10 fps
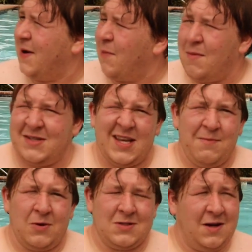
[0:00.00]
but I brought my
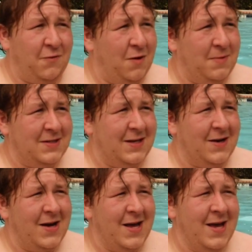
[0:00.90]
skateboard and stuff with me, so
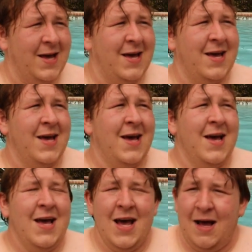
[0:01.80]

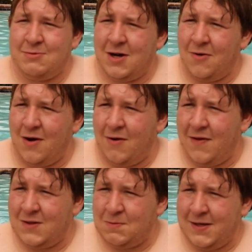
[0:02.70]
I'm just gonna run
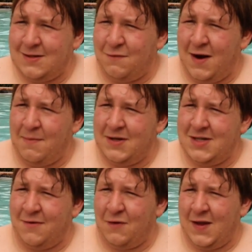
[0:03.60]
around this place and find a bunch
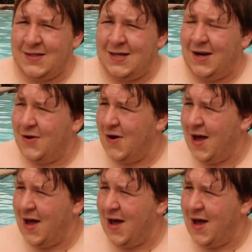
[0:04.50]
of different things to do.